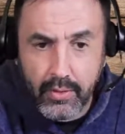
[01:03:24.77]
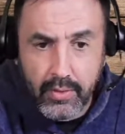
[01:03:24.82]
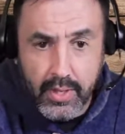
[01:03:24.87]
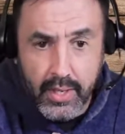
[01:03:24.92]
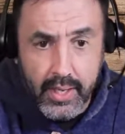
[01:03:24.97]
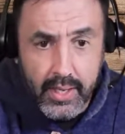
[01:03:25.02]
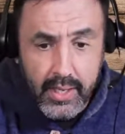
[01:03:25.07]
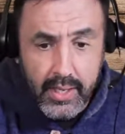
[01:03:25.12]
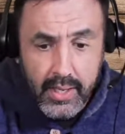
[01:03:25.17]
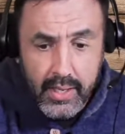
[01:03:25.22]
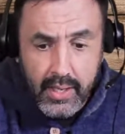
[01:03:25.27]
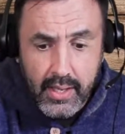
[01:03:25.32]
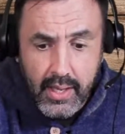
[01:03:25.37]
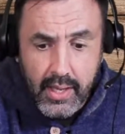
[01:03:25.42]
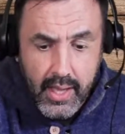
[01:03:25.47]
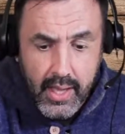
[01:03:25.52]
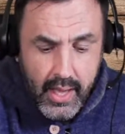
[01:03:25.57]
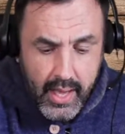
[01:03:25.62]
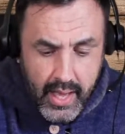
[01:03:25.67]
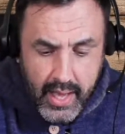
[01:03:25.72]
Okay,
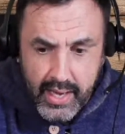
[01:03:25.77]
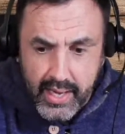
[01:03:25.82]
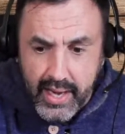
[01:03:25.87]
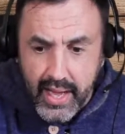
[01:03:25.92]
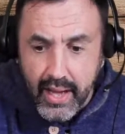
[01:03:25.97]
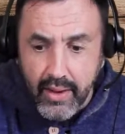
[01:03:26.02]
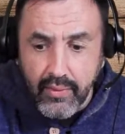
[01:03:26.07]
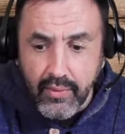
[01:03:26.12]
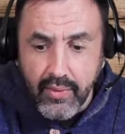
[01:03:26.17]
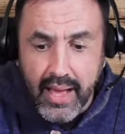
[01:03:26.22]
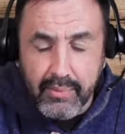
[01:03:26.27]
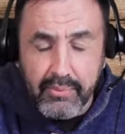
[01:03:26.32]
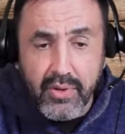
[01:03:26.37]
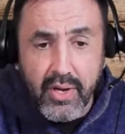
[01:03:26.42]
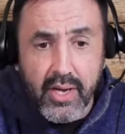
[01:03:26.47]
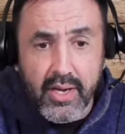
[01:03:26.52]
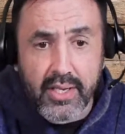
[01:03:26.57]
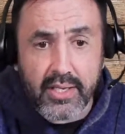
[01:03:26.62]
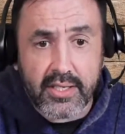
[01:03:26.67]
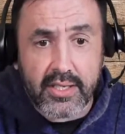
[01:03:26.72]
and now I'm
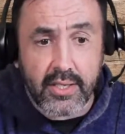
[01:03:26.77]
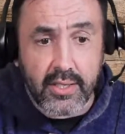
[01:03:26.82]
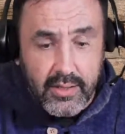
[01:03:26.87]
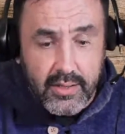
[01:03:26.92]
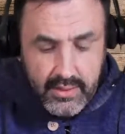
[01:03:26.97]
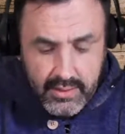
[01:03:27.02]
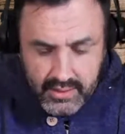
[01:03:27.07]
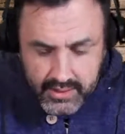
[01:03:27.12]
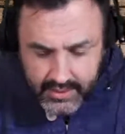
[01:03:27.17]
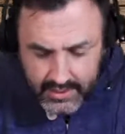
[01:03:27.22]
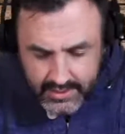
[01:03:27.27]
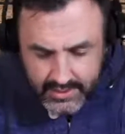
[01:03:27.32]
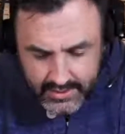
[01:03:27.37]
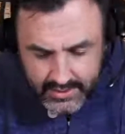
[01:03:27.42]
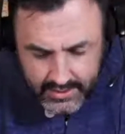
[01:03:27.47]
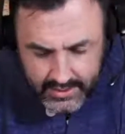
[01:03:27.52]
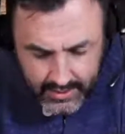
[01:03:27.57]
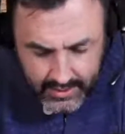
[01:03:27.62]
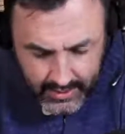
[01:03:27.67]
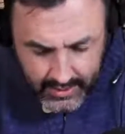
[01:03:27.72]
gonna turn
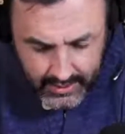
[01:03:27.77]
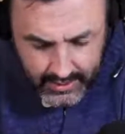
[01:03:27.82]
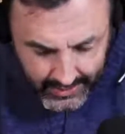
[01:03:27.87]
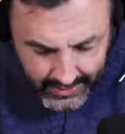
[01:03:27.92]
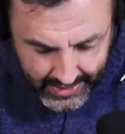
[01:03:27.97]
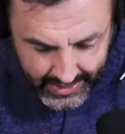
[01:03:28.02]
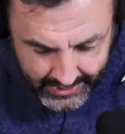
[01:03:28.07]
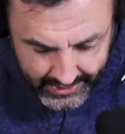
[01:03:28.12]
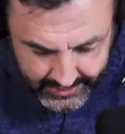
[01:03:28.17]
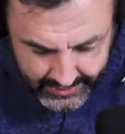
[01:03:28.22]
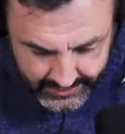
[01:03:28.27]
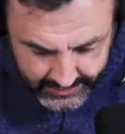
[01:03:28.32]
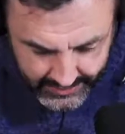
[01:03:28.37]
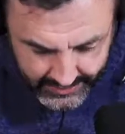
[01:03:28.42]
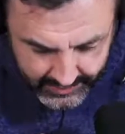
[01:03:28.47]
these lights.